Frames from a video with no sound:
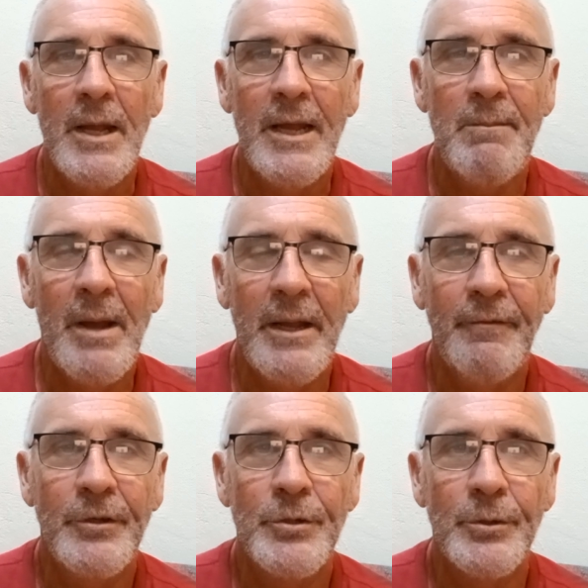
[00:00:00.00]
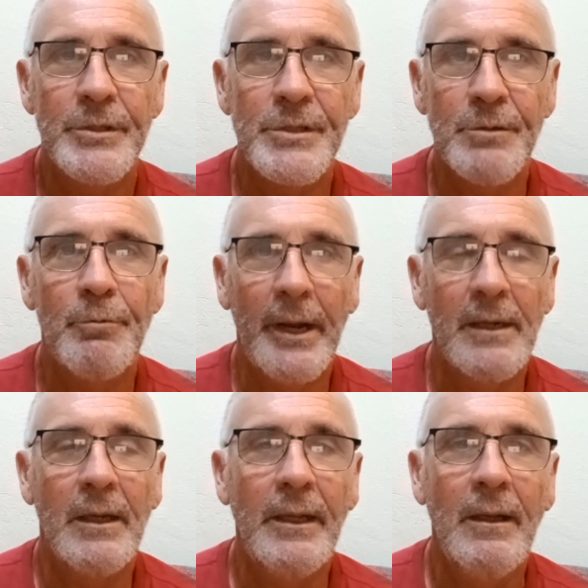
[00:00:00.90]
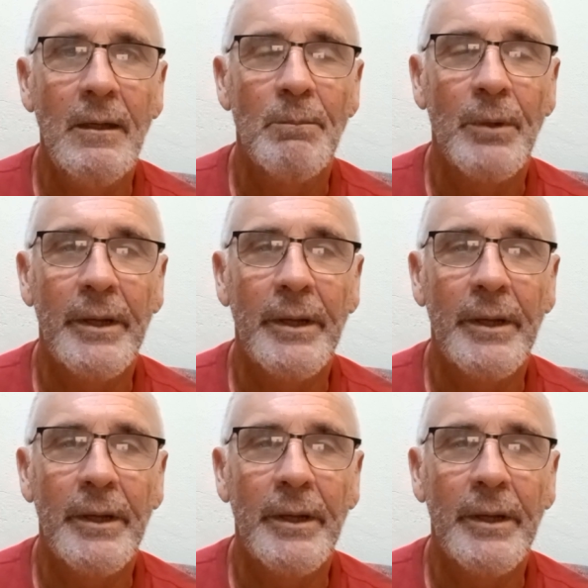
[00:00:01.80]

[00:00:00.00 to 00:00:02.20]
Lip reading: he may even do it directly by